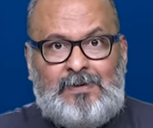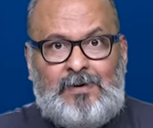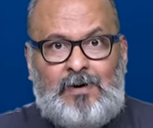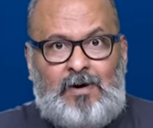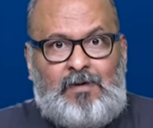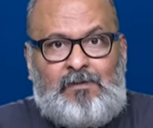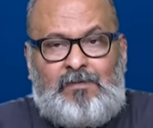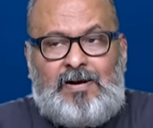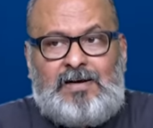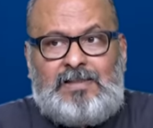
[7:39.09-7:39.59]

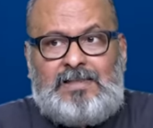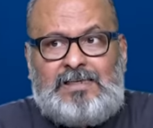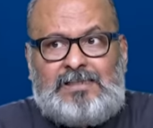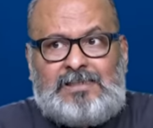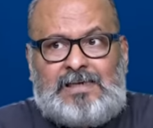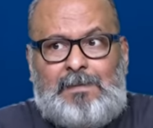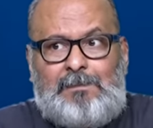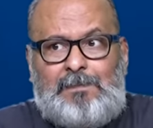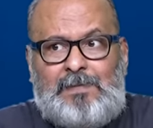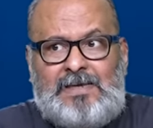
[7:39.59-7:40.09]
Or were these
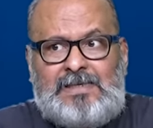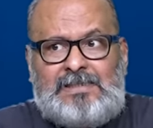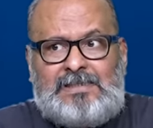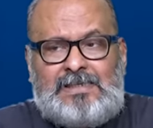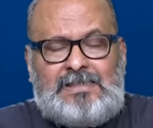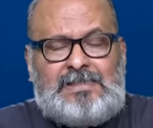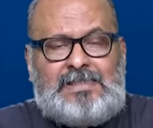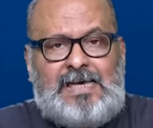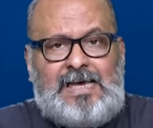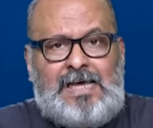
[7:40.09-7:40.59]
companies
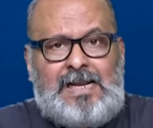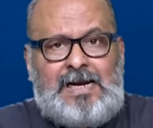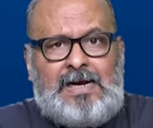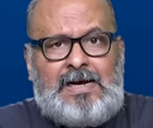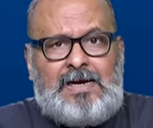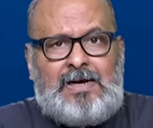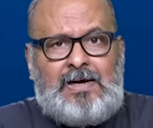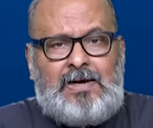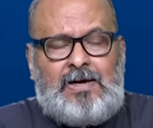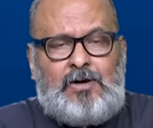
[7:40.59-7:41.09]
just there
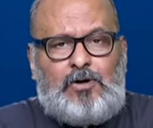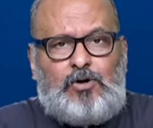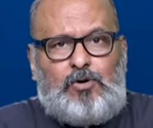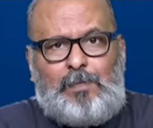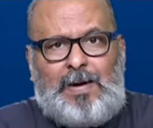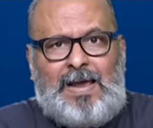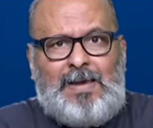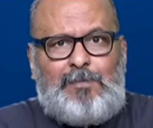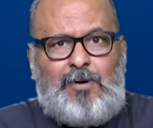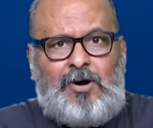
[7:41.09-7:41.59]
to
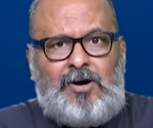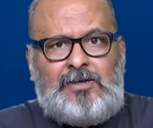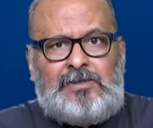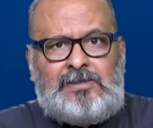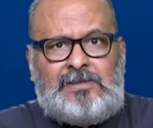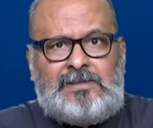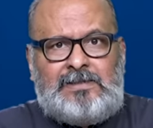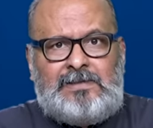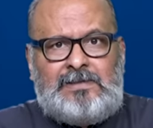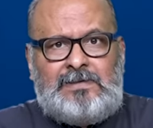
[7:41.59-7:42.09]
buy
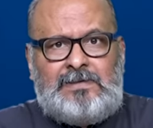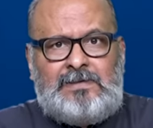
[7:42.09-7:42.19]
bonds?